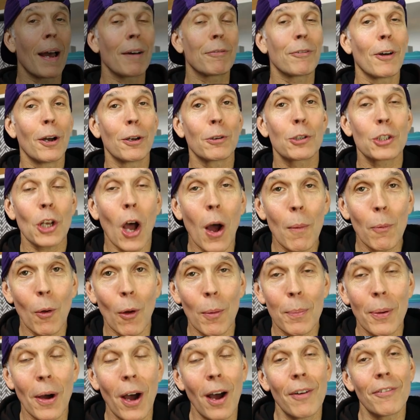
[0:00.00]
back folks, I'm
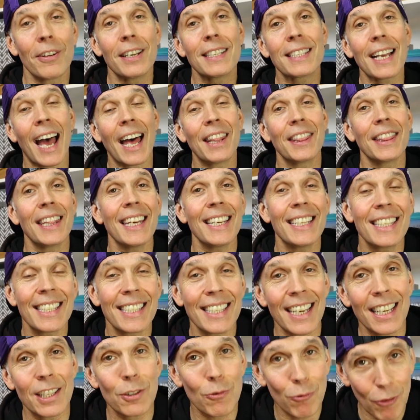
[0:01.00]
Lloyd Purvis and
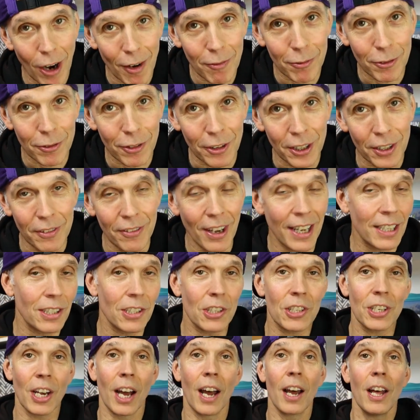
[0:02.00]
this is Run for
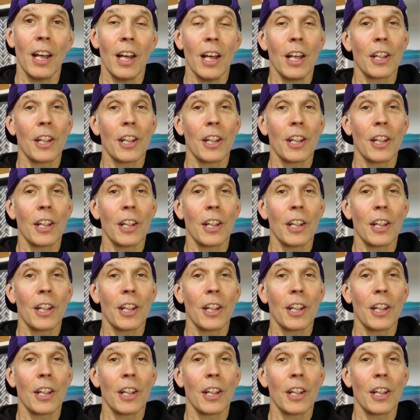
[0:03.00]
Adventure.